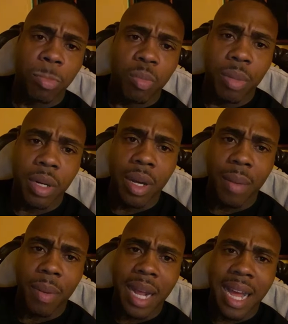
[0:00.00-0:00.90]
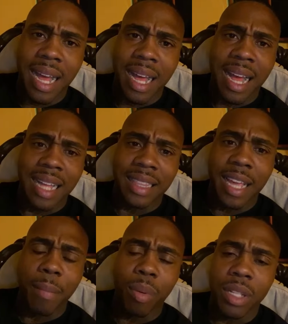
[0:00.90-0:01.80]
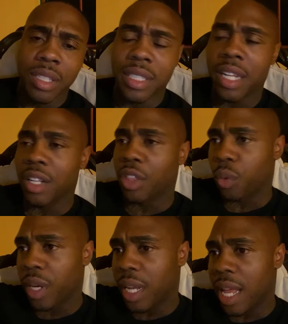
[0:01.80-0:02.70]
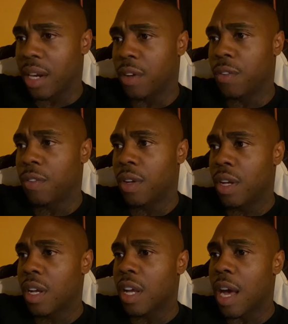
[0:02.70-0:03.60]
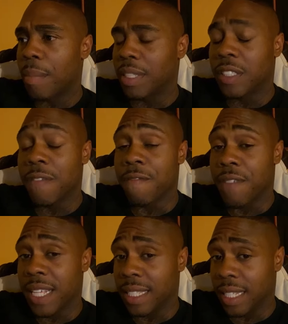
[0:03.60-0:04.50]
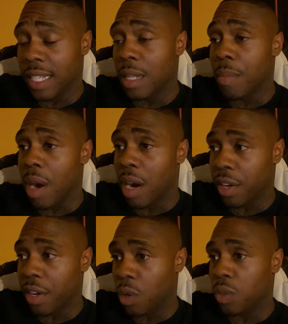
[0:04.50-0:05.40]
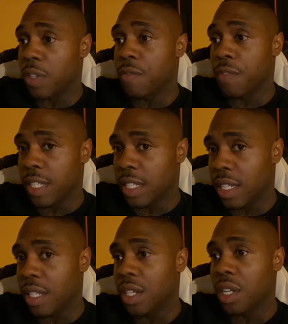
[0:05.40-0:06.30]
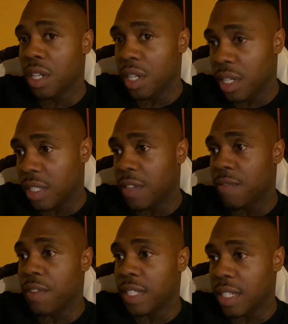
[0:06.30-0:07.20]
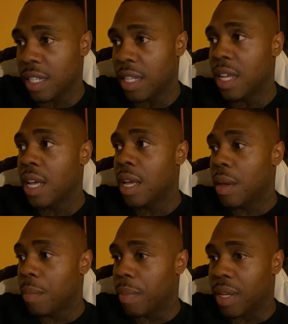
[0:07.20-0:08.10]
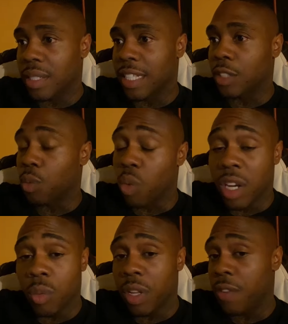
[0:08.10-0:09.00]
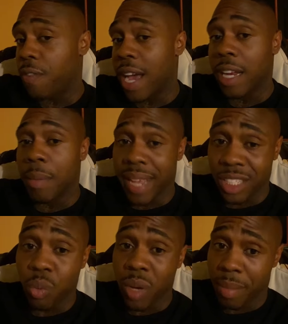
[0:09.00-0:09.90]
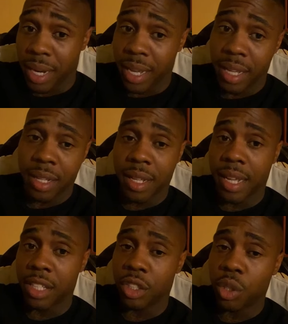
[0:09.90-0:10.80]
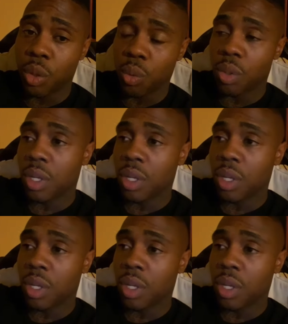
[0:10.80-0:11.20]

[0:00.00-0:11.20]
But I think brothers get a thrill out of coming to visit the barrios and visit the hoods and visit because that's one where you find the best women at, and two,